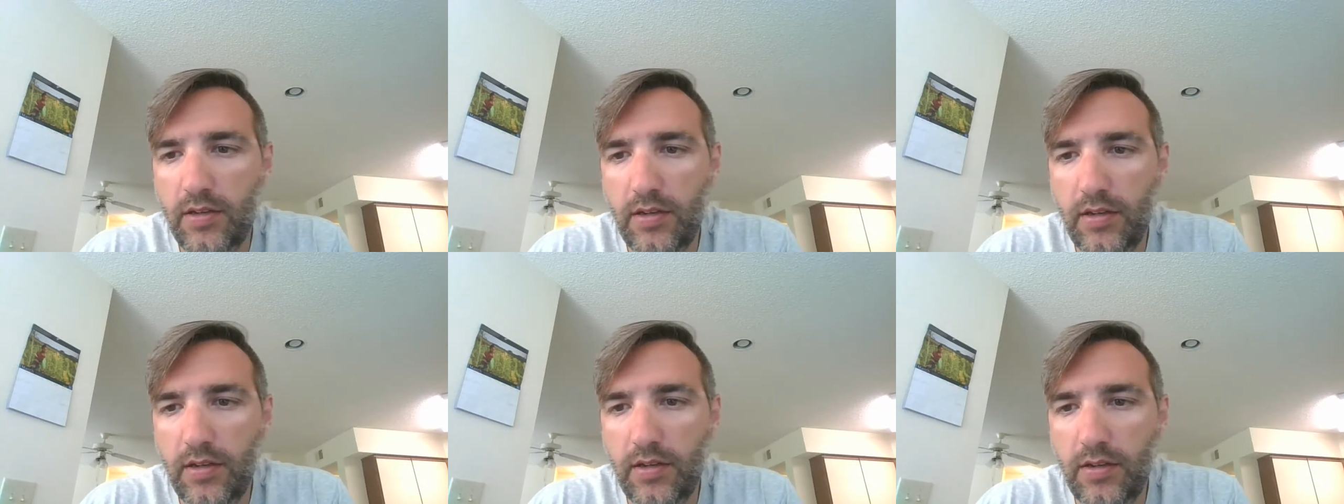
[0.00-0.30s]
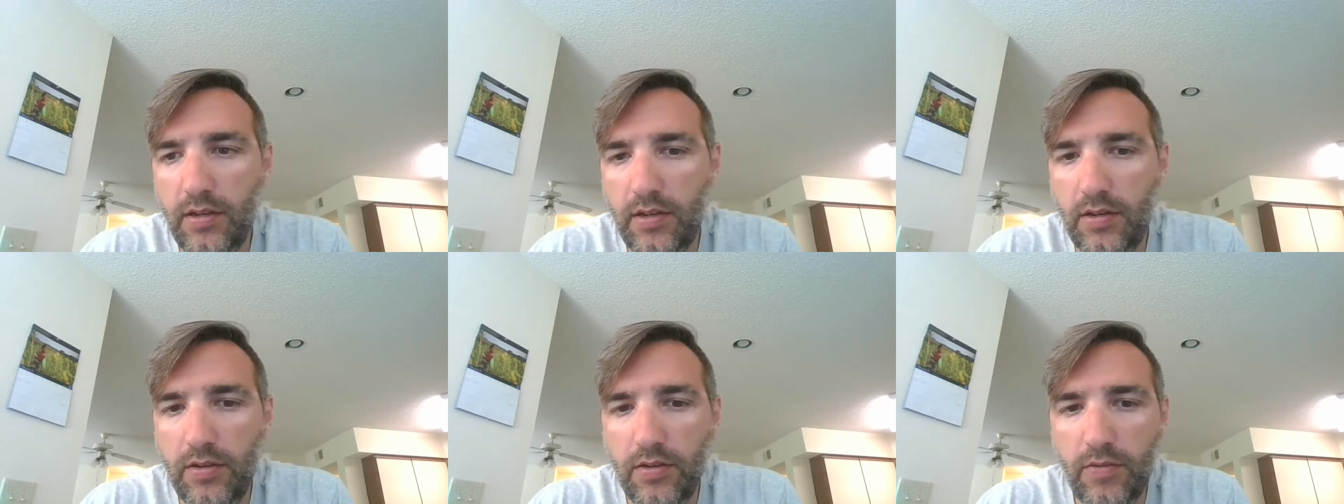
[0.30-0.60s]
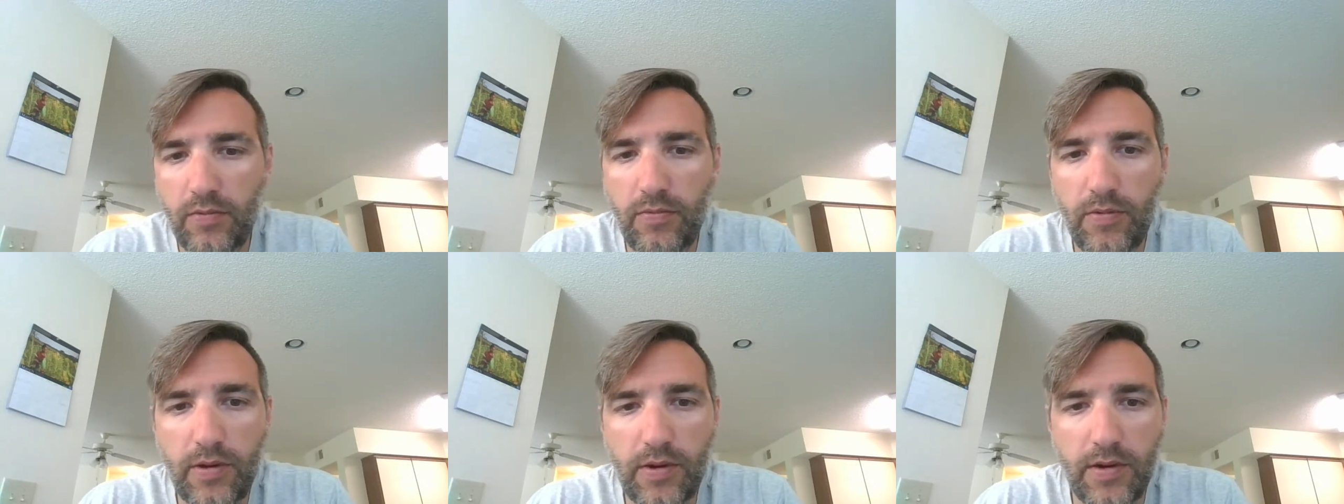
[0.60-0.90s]
in
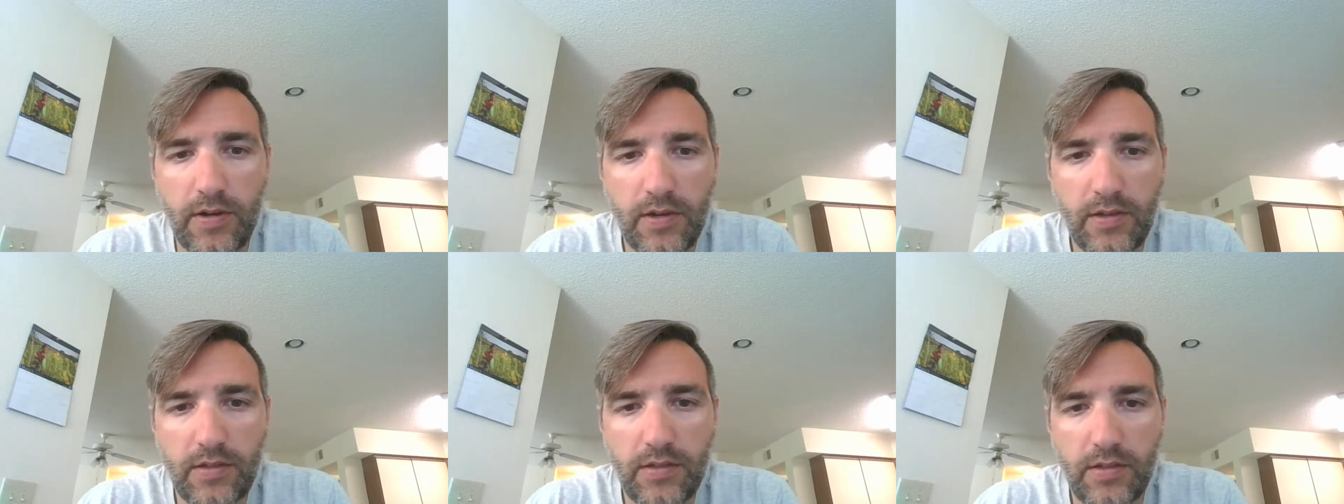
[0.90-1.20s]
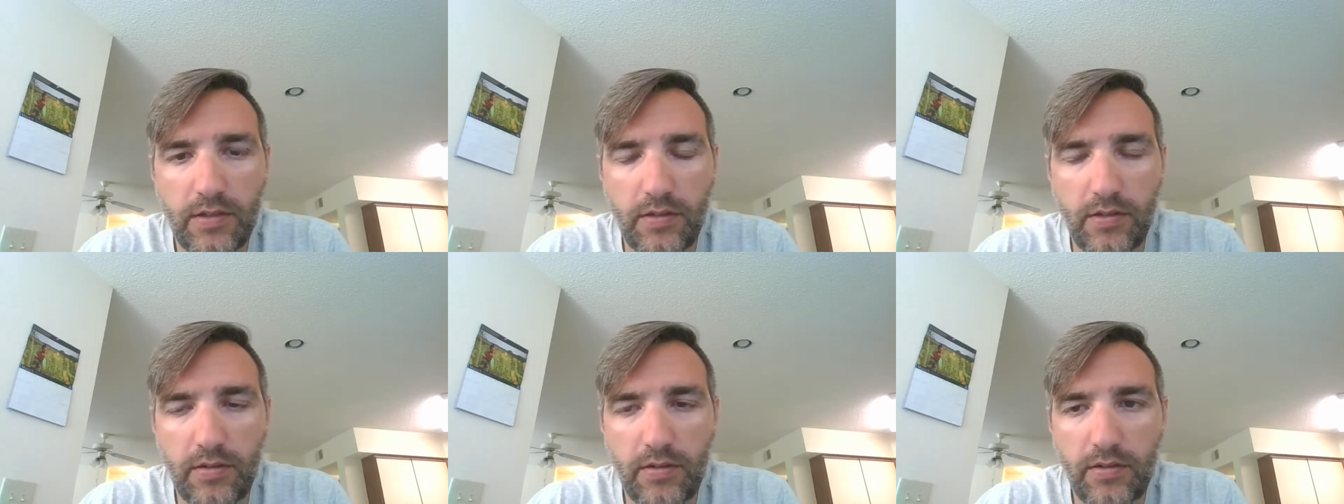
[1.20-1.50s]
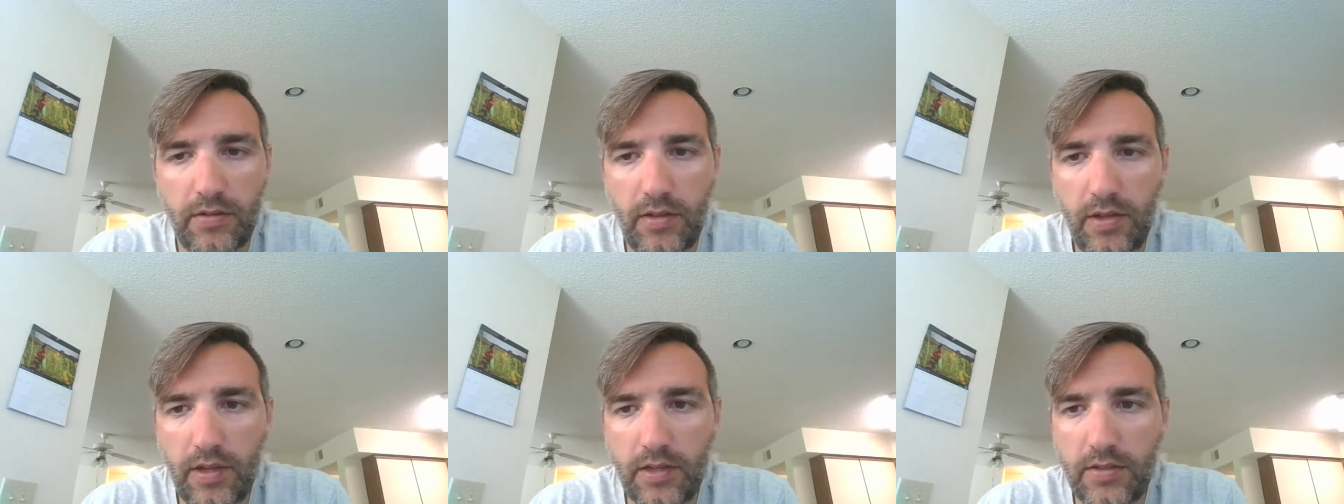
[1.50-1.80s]
your work. So
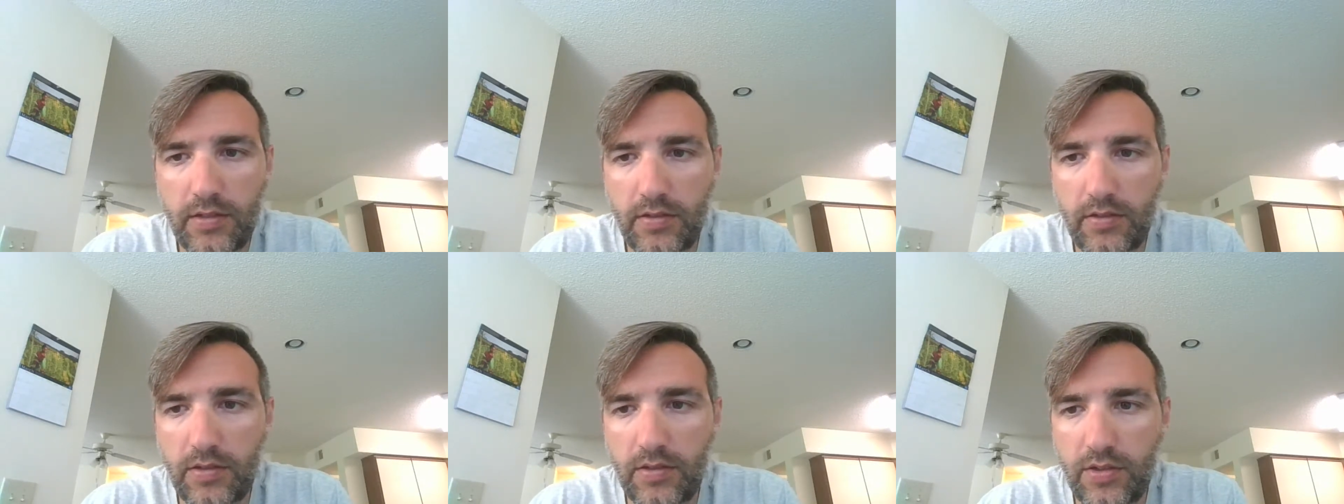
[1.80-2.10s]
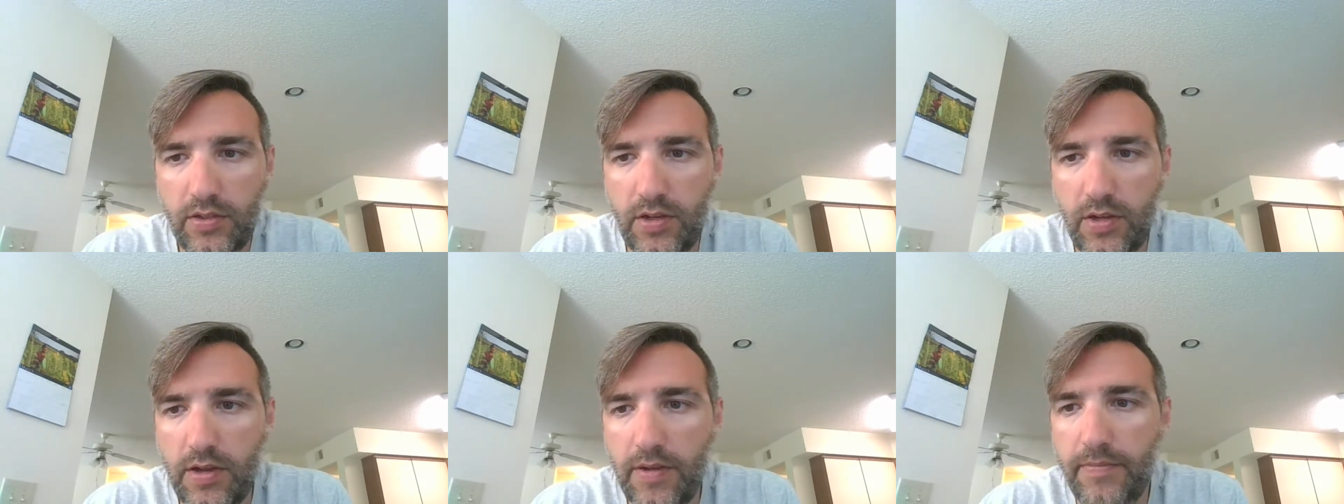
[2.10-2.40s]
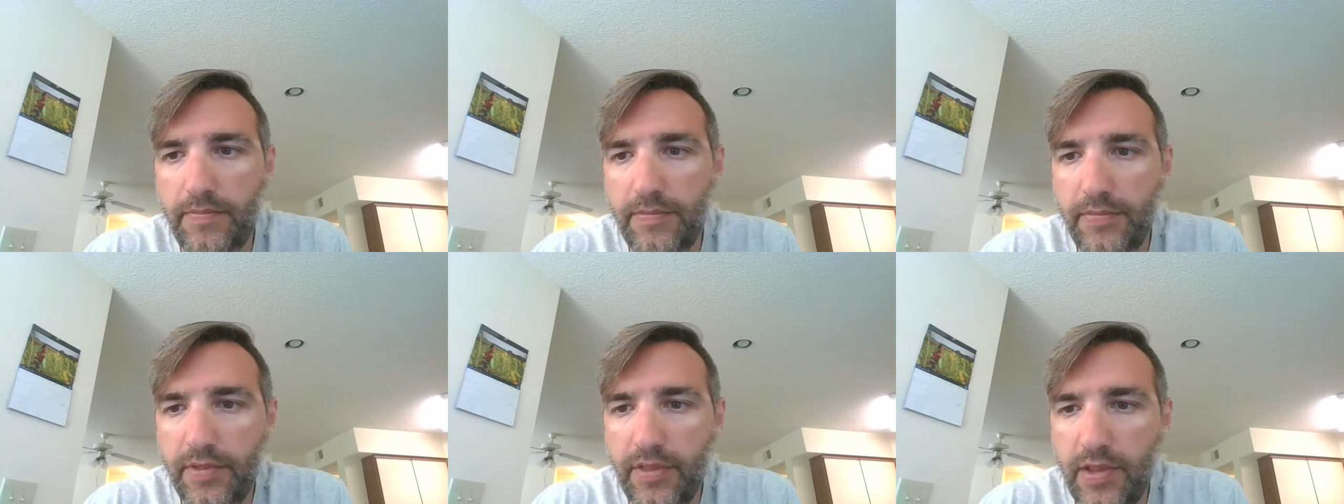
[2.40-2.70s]
excellent
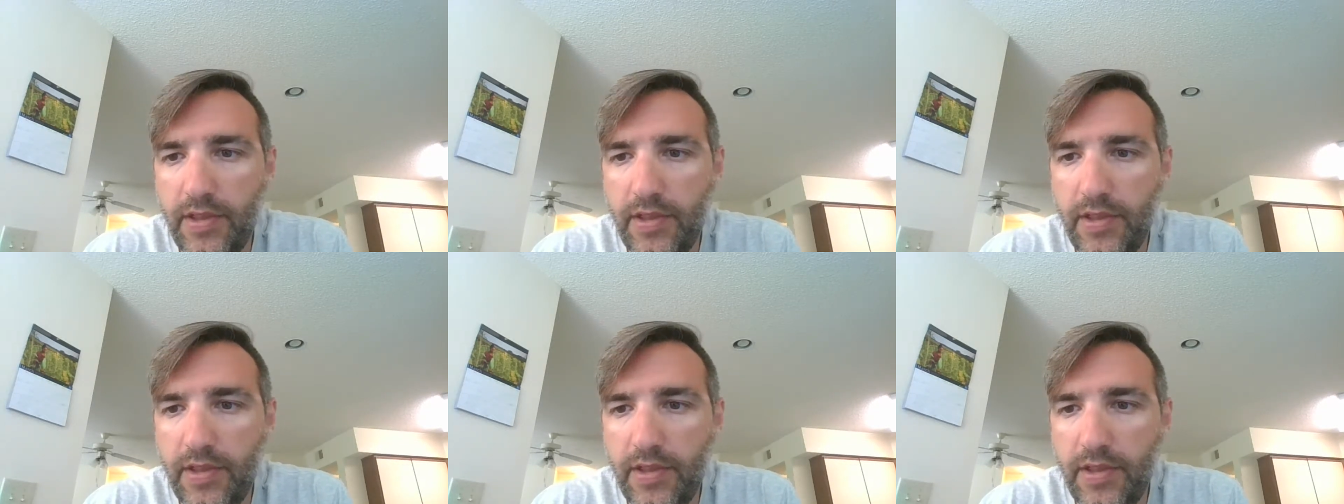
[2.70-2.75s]
job.